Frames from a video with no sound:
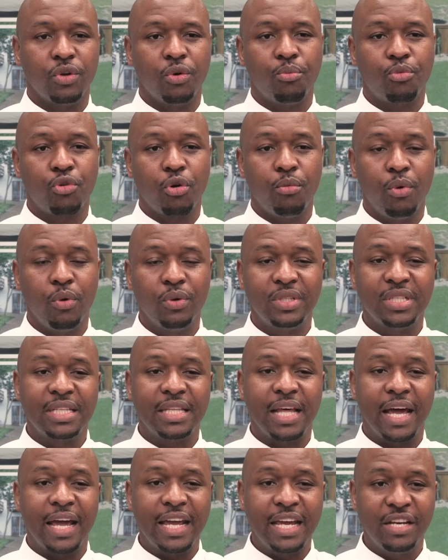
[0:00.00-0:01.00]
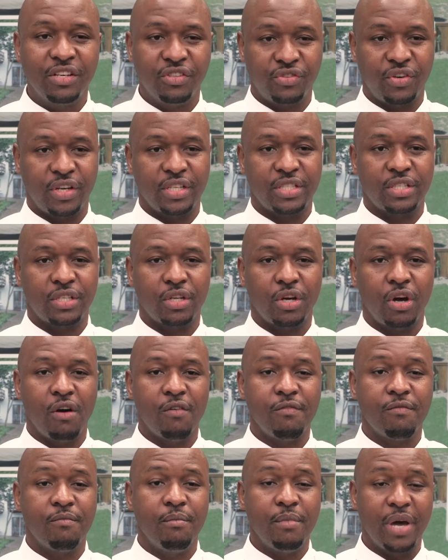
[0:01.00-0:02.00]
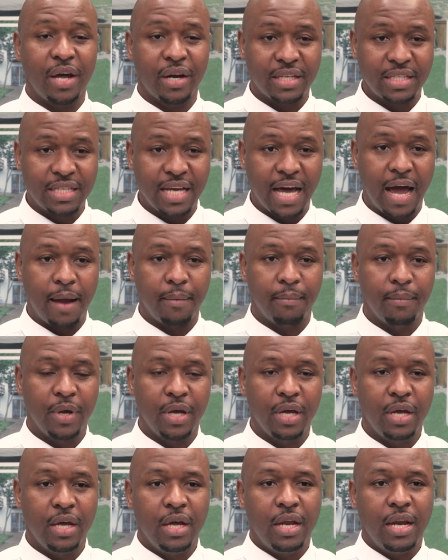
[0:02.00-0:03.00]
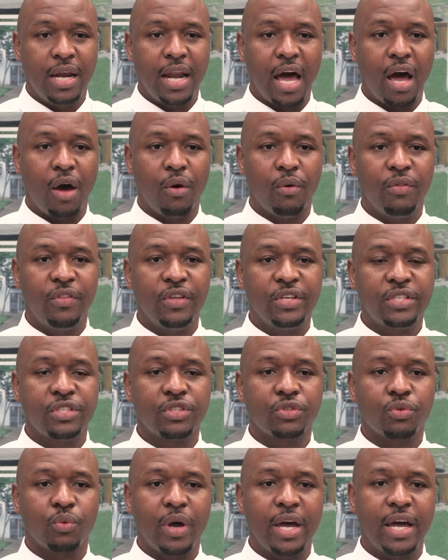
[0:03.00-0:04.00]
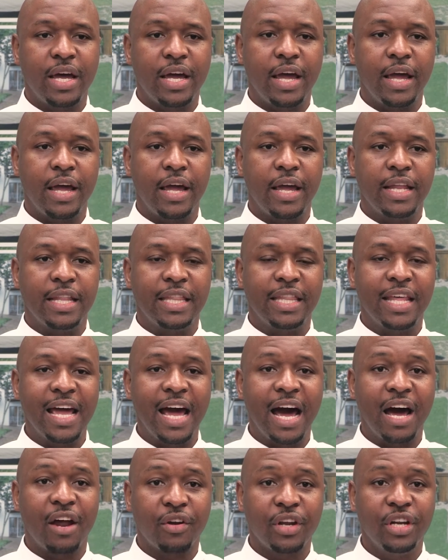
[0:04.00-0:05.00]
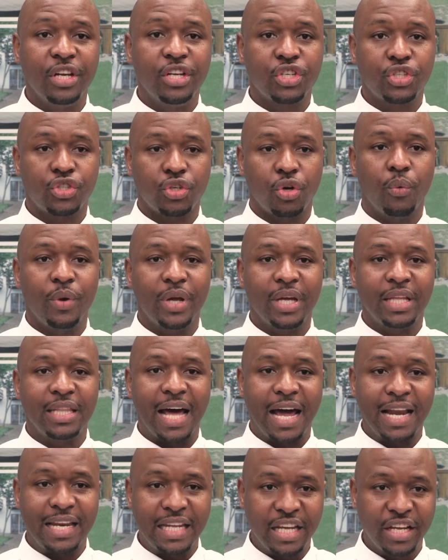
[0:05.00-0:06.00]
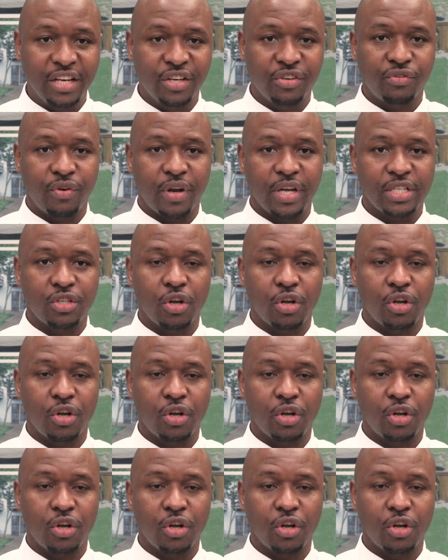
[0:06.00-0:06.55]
promoting the interest of maritime. Now, this is where they are really showing that interest